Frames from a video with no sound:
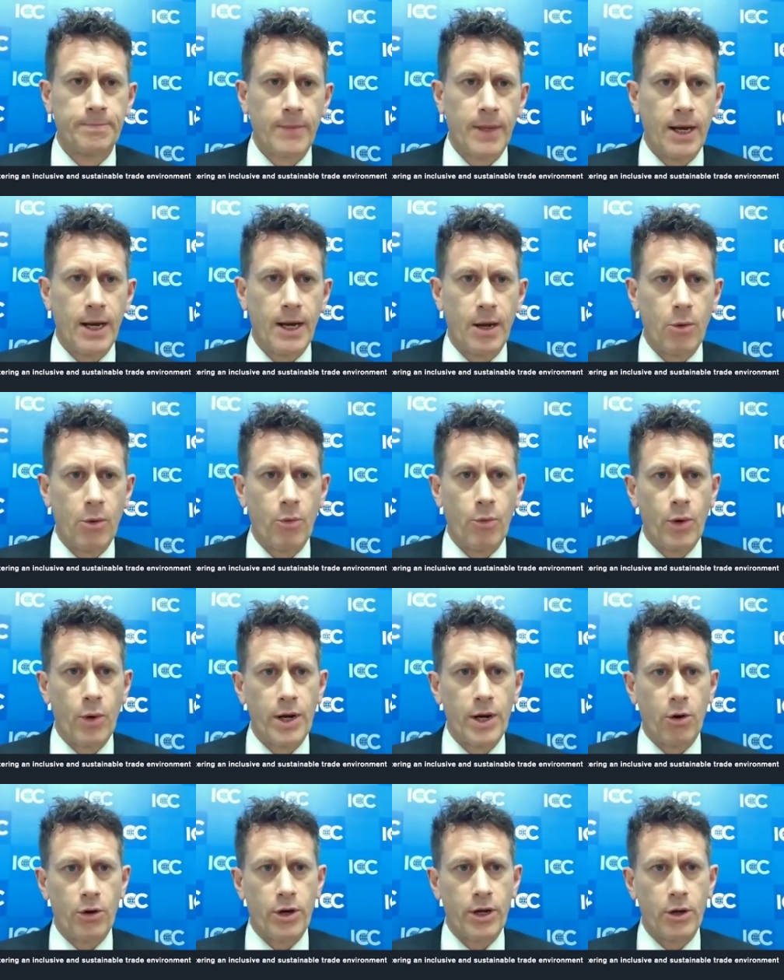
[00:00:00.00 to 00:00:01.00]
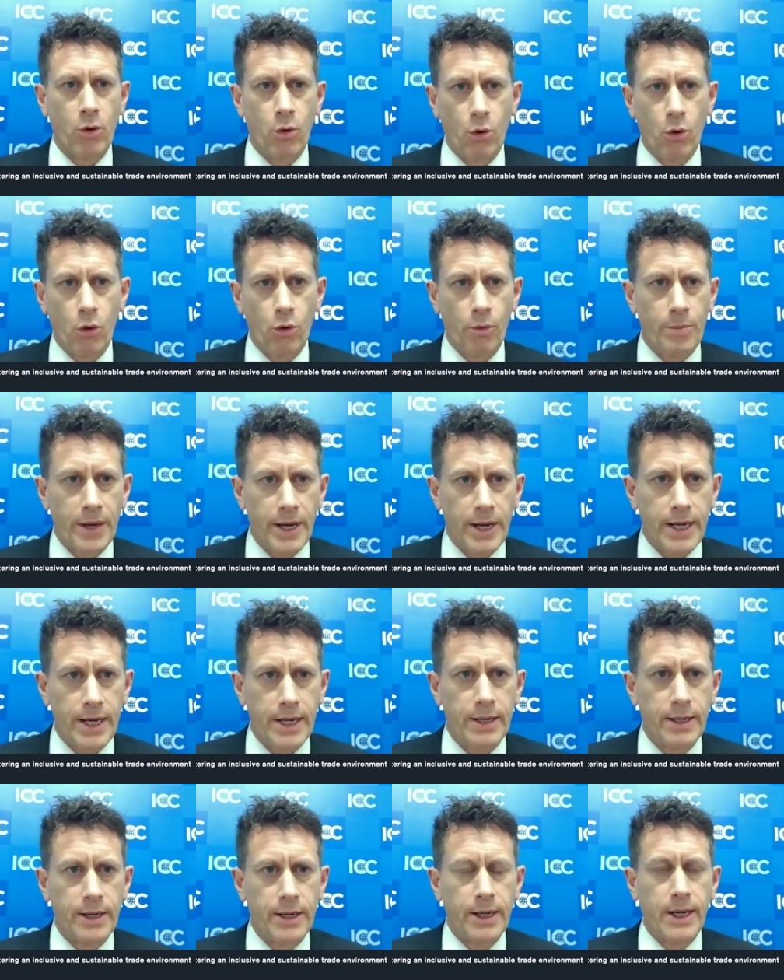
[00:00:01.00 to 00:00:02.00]
we're not going to all
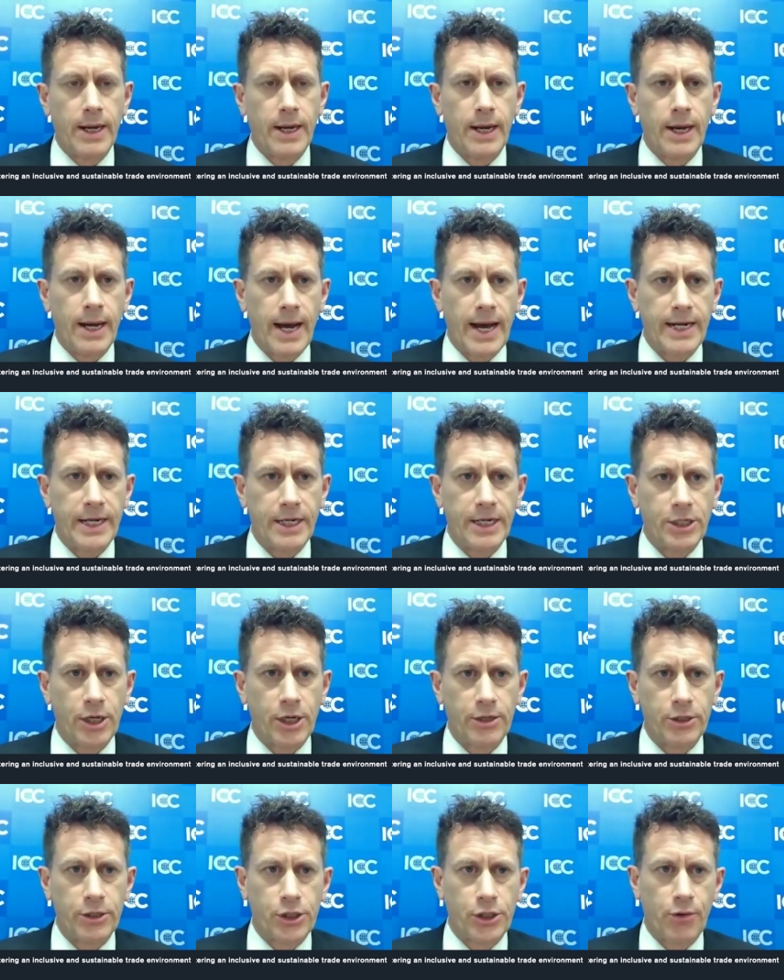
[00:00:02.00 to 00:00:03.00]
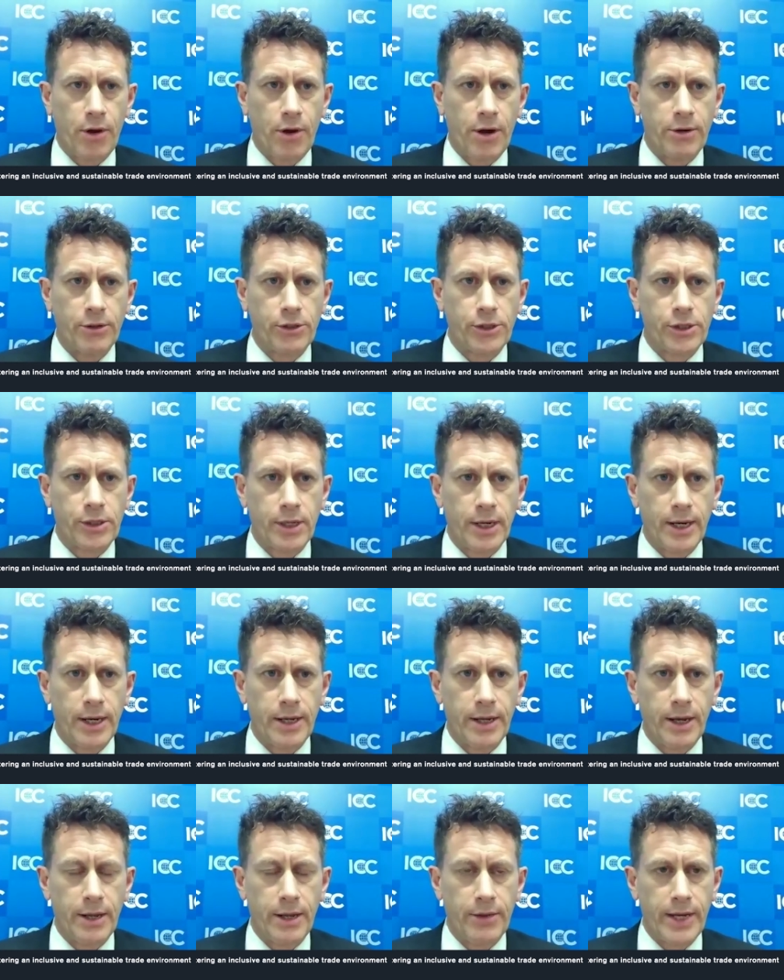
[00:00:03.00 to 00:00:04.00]
be at each other's throats
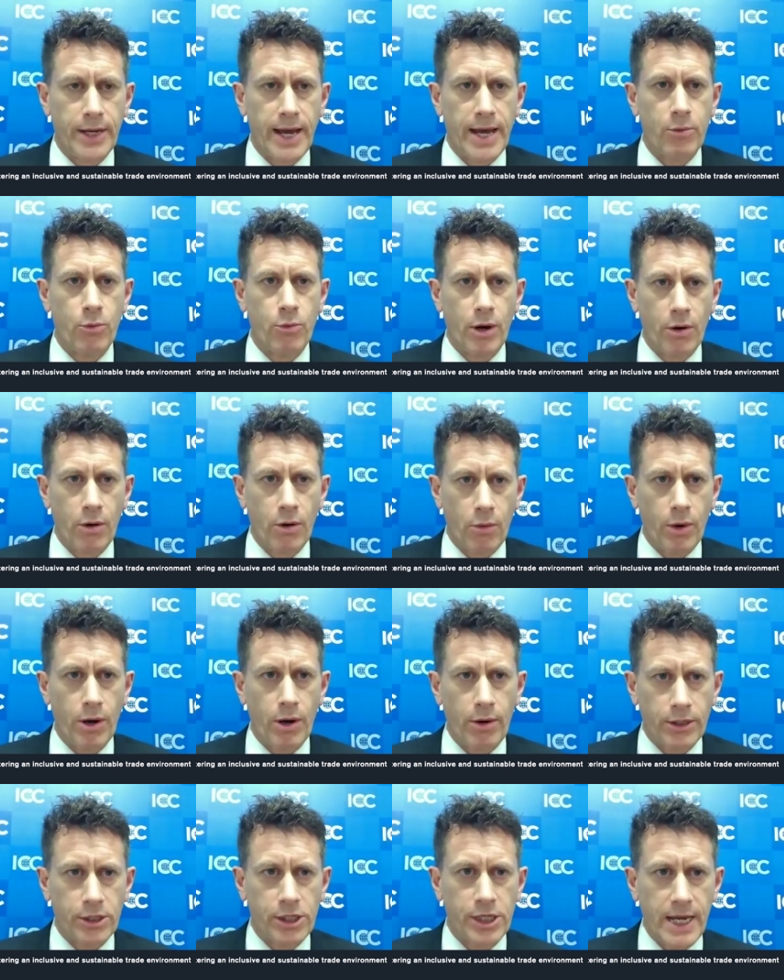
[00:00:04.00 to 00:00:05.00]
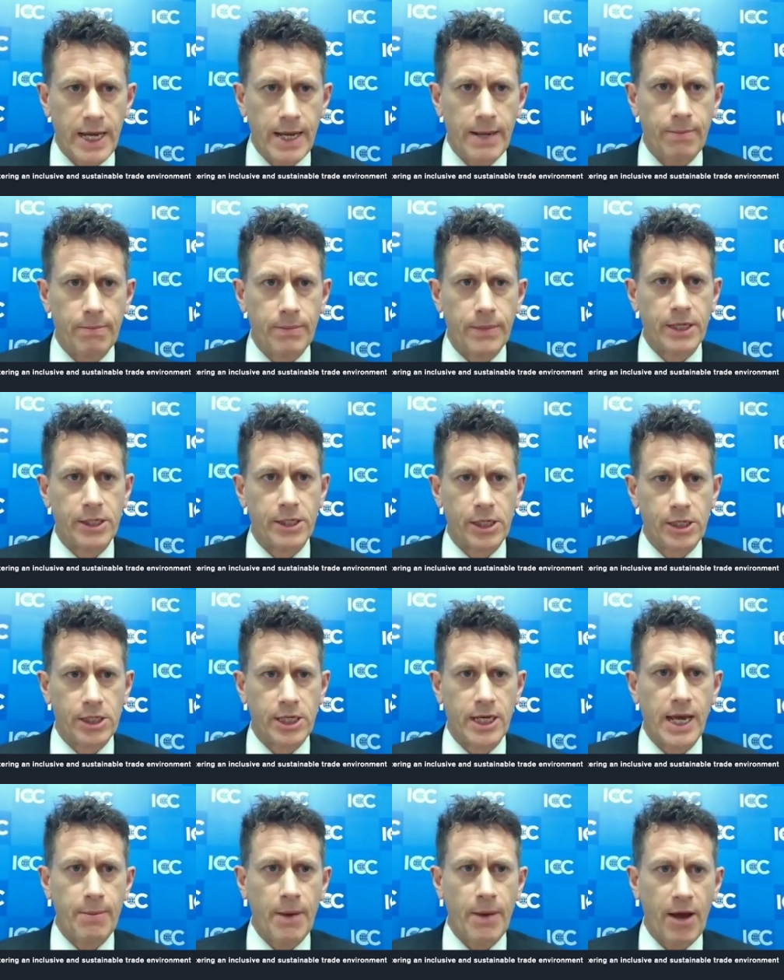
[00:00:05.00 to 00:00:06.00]
at the end. We're a team. It's a
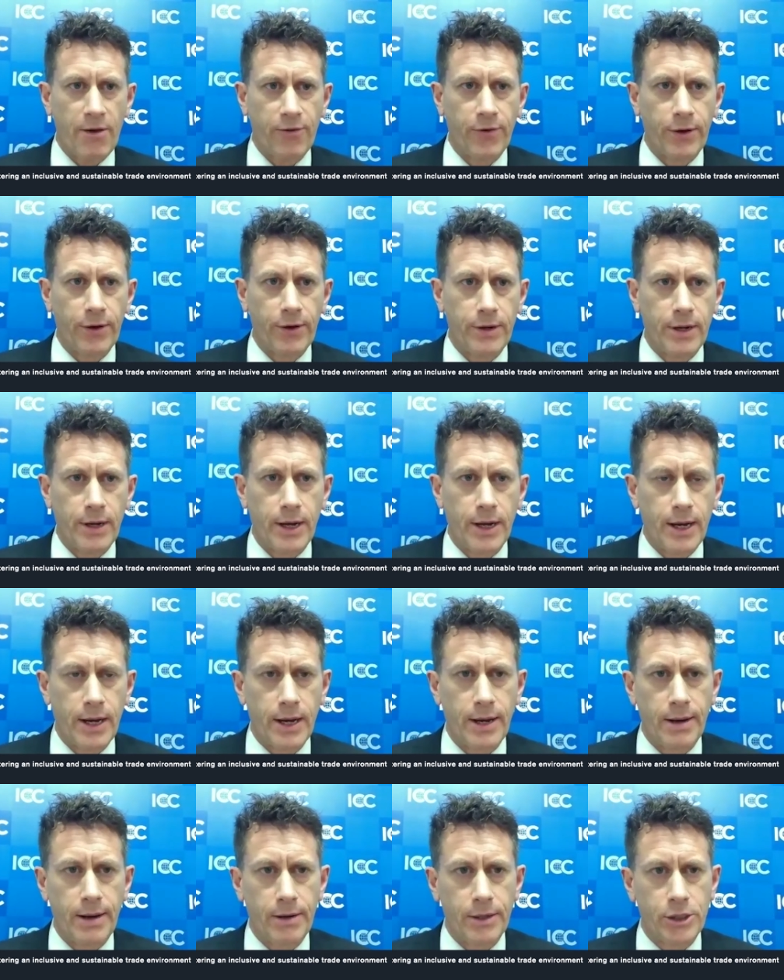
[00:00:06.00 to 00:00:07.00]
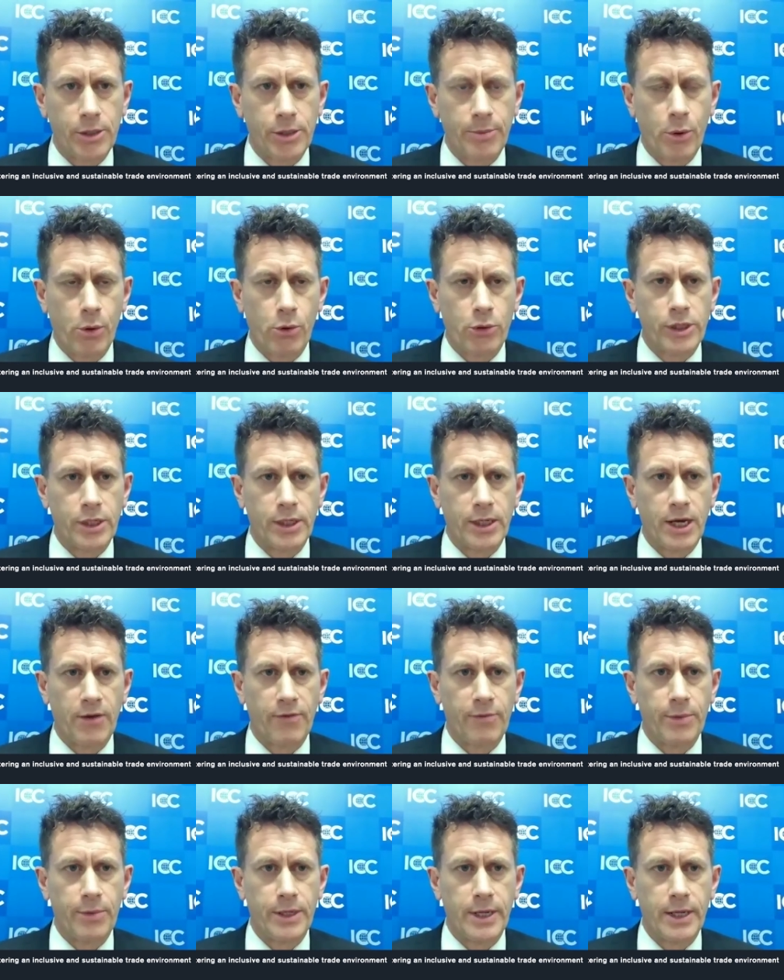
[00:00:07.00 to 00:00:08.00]
team effort supporting
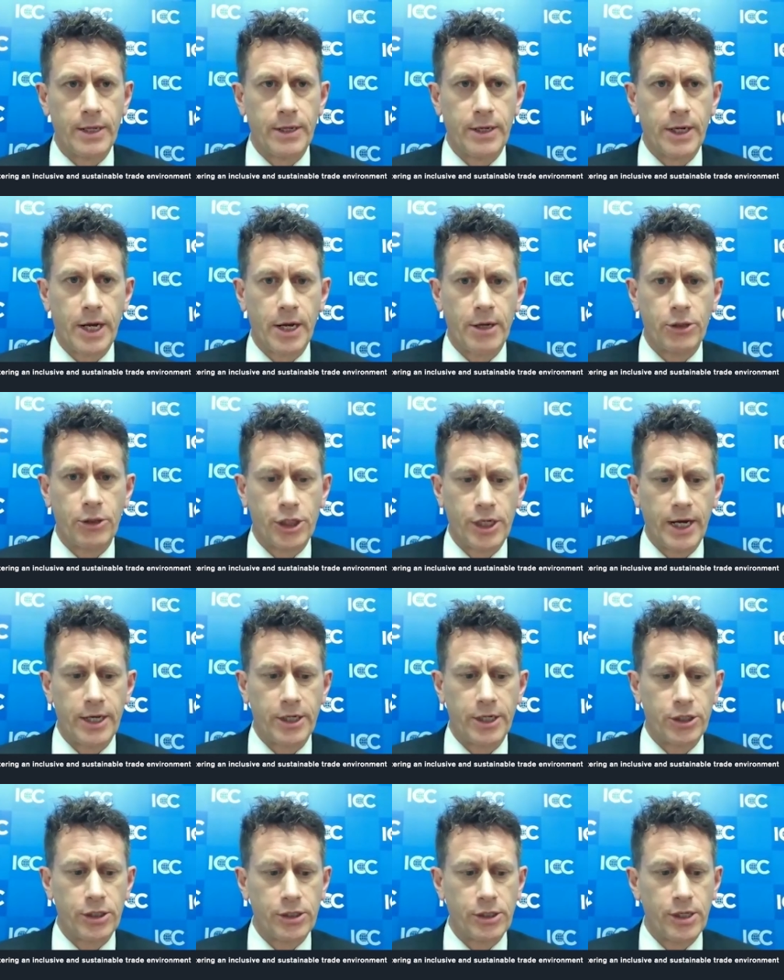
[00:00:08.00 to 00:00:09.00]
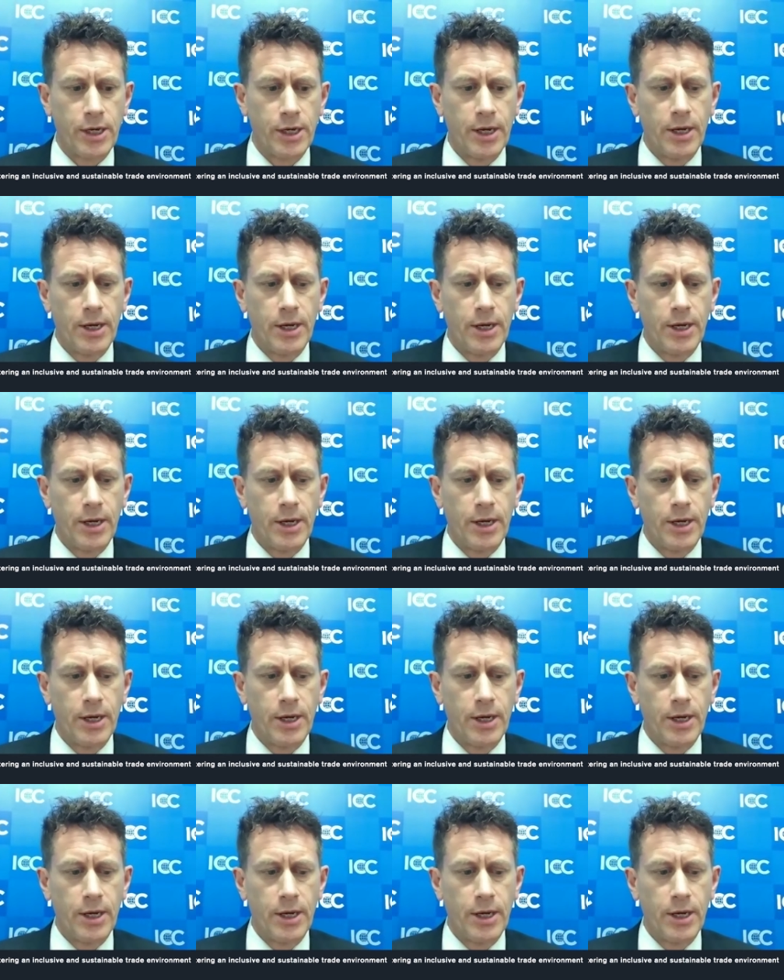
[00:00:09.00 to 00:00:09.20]
government in the negotiations.